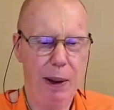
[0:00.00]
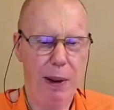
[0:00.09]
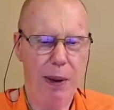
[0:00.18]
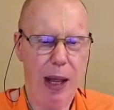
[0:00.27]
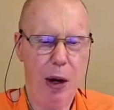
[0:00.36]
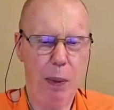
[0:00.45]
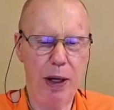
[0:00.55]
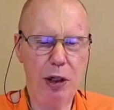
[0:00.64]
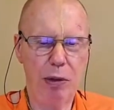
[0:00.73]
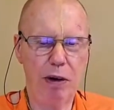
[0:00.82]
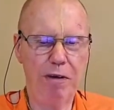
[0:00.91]
which
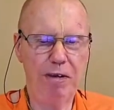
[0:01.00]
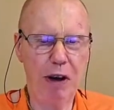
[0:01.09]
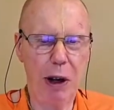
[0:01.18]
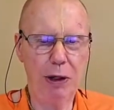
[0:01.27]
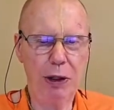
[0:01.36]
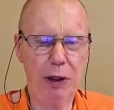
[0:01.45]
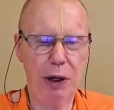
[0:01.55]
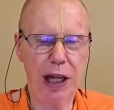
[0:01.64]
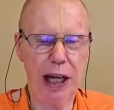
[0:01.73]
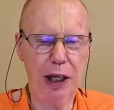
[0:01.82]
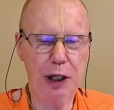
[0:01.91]
refers to
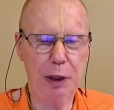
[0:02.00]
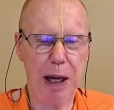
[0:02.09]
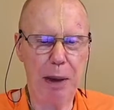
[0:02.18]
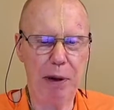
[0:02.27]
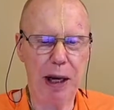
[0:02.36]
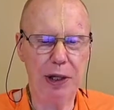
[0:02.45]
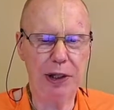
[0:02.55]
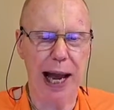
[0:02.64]
these people as